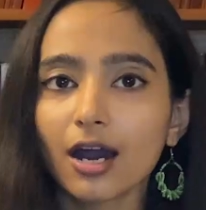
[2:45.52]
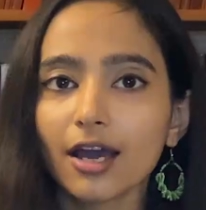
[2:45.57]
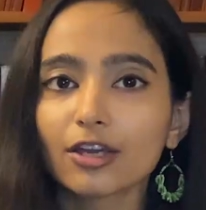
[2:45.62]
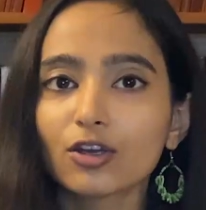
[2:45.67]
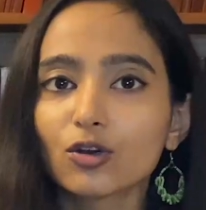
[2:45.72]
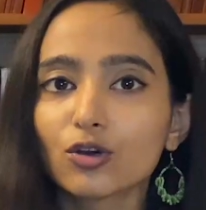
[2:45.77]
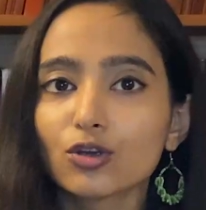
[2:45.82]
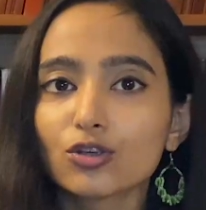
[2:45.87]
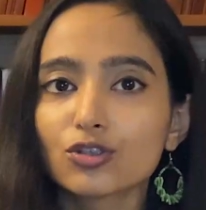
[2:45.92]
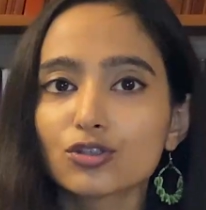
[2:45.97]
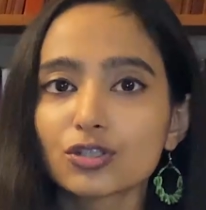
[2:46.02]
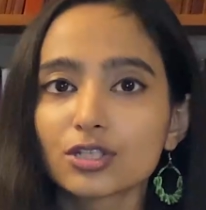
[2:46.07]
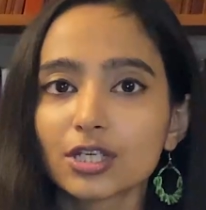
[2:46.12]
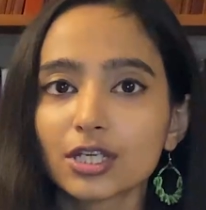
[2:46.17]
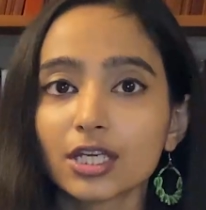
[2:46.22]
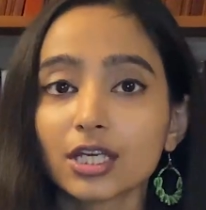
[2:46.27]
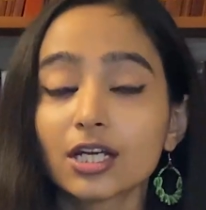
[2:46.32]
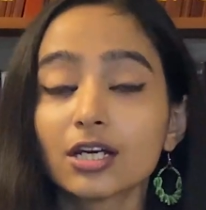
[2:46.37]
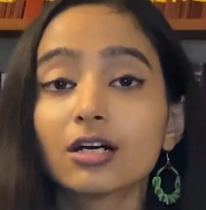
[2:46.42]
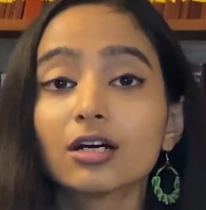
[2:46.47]
High Court
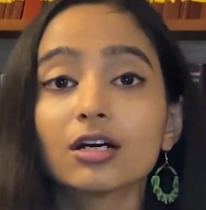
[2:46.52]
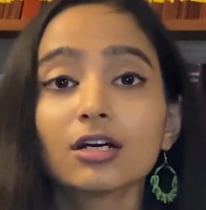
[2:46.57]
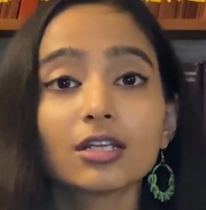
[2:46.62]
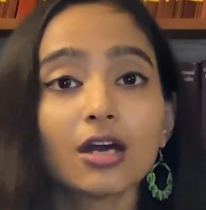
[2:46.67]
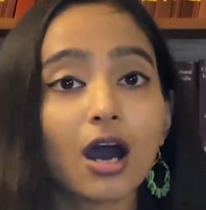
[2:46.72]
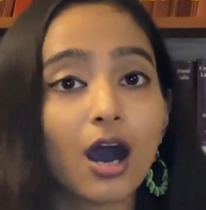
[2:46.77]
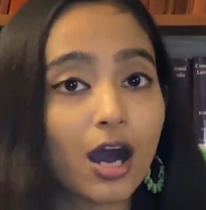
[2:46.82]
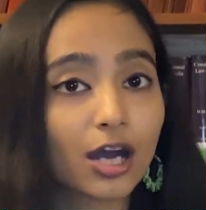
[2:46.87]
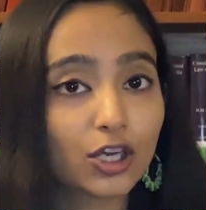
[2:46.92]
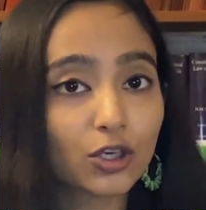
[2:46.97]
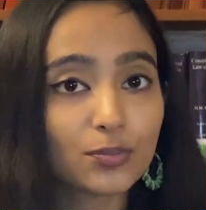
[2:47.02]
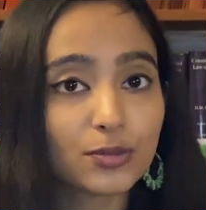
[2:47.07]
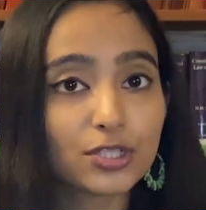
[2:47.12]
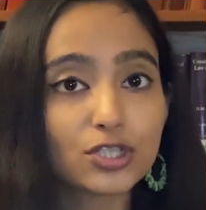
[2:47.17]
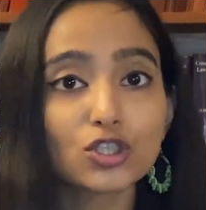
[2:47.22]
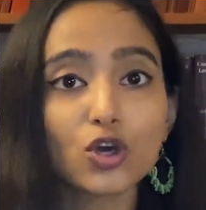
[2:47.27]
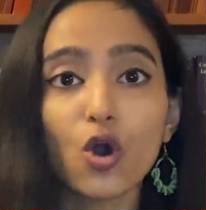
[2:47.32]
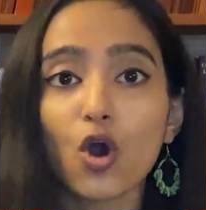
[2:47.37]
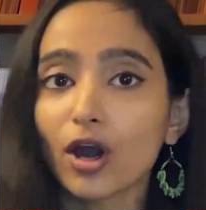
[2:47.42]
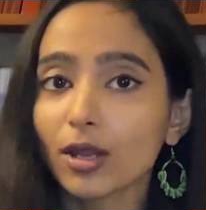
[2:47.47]
today heard
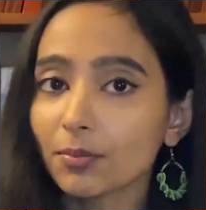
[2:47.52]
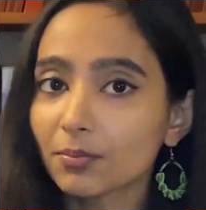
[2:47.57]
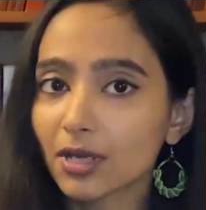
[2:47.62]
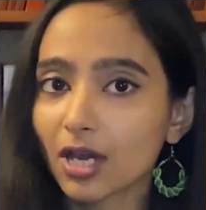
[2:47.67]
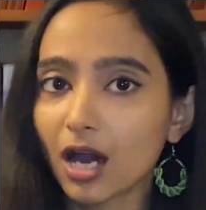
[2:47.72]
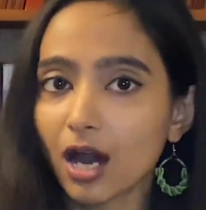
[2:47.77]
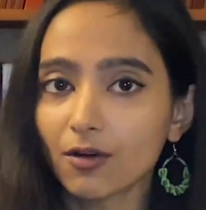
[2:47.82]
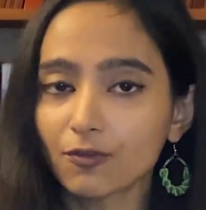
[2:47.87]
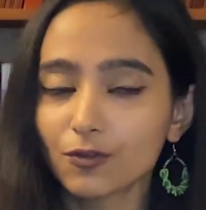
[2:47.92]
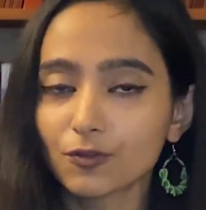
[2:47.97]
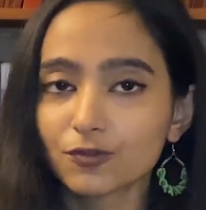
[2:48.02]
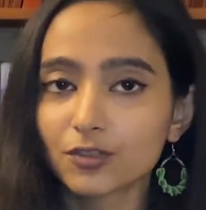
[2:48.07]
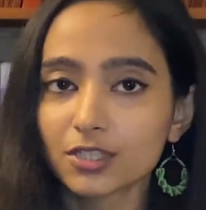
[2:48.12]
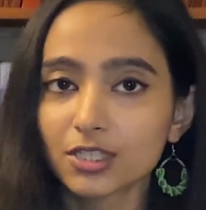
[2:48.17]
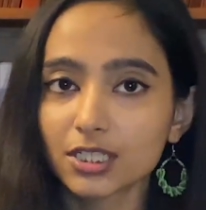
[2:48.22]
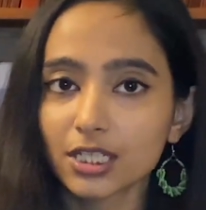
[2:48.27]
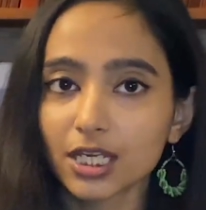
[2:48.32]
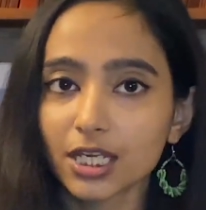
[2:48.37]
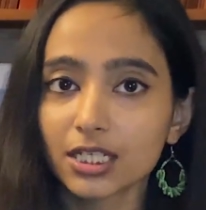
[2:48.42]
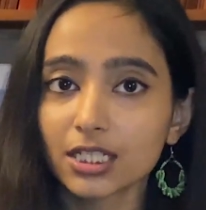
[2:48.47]
arguments on behalf of the
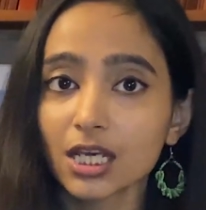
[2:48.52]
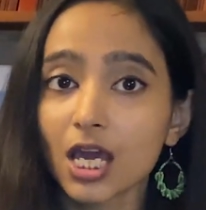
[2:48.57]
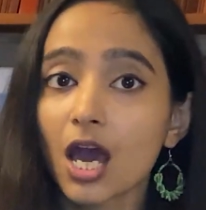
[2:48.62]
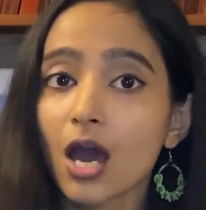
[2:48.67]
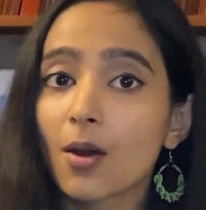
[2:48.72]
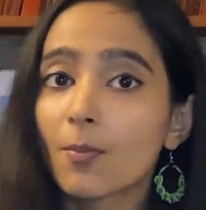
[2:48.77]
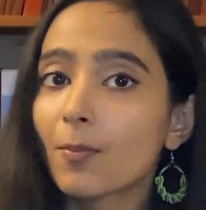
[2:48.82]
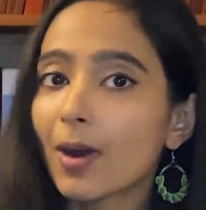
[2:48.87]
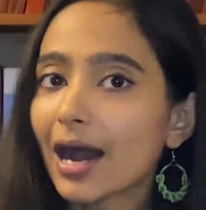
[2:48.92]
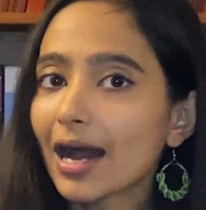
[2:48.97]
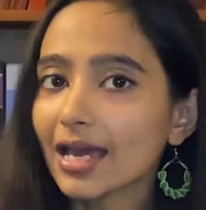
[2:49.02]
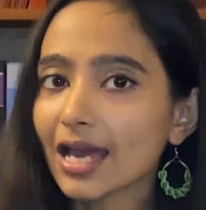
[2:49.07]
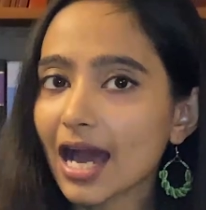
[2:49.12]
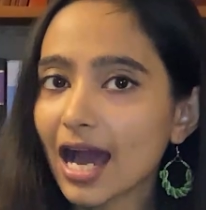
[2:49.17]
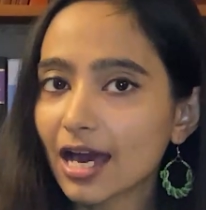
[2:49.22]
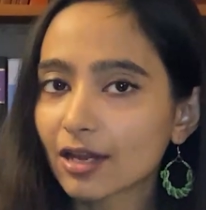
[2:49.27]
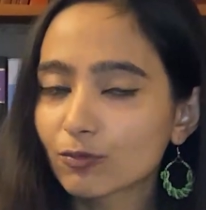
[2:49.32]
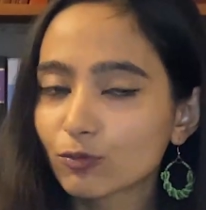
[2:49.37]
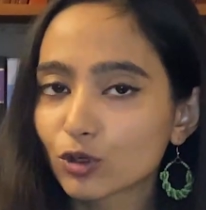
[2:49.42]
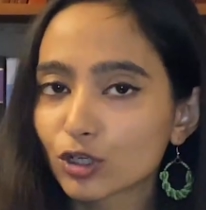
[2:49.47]
state by
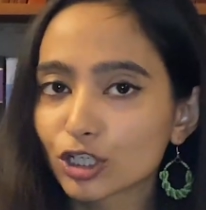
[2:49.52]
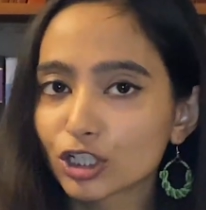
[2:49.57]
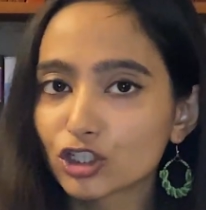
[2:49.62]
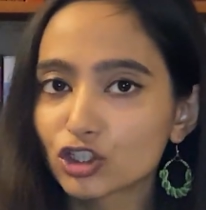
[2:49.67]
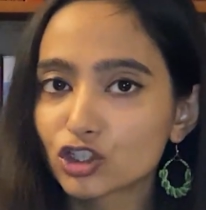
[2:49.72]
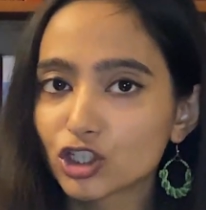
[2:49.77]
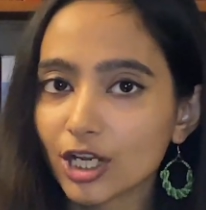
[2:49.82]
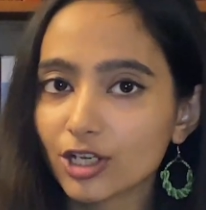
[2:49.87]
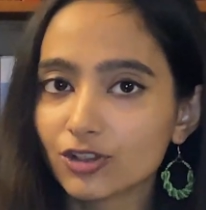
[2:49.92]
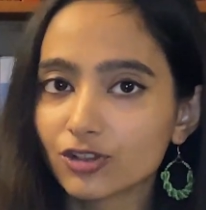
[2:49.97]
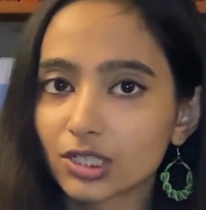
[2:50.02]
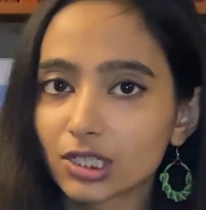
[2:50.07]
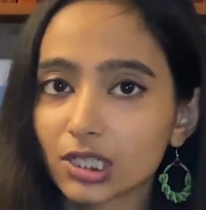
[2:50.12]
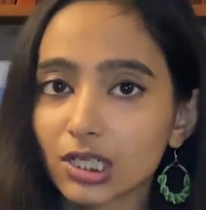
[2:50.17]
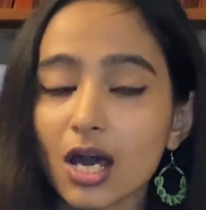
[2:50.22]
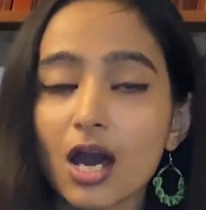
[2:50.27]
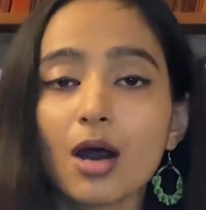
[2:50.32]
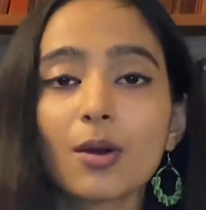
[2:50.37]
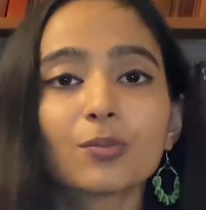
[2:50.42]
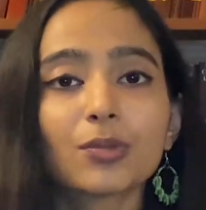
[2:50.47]
Advocate General
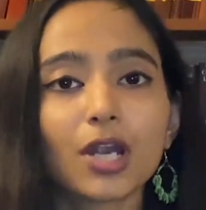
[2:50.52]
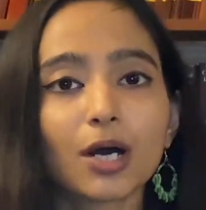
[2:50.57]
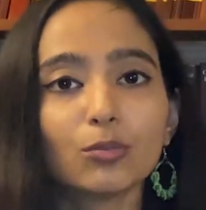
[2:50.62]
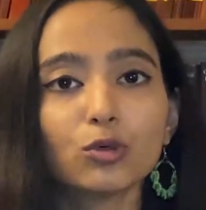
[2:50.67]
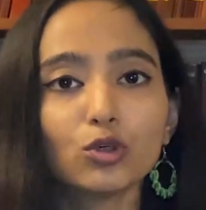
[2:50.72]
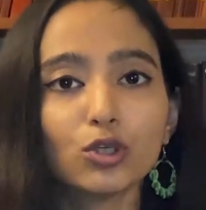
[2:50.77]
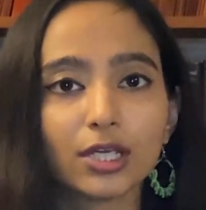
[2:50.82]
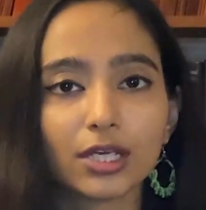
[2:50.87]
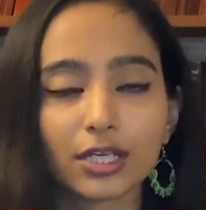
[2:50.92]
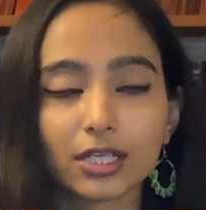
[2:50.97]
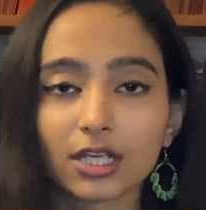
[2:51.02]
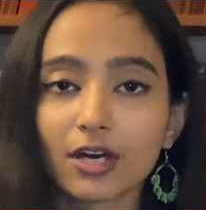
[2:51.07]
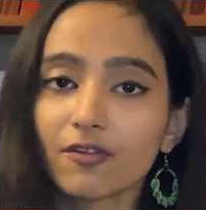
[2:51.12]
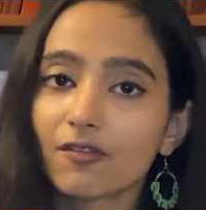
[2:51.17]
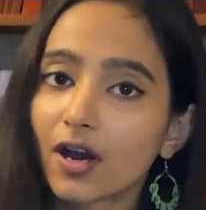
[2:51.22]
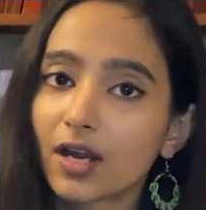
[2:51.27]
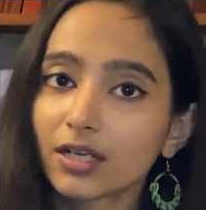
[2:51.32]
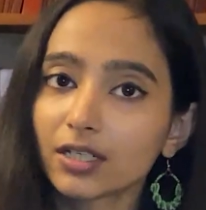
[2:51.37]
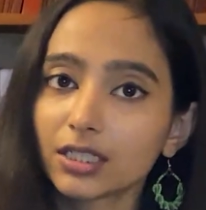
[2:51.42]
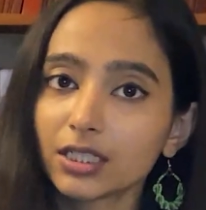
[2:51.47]
Prabhuling
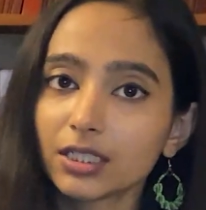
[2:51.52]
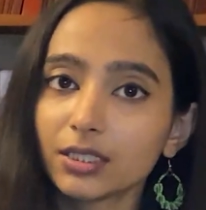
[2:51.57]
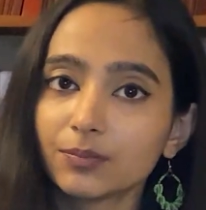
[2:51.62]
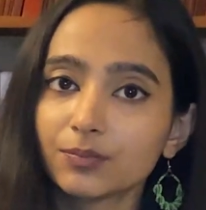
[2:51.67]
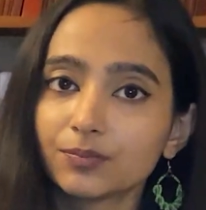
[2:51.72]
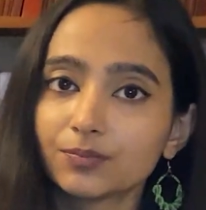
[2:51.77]
Nawadgi.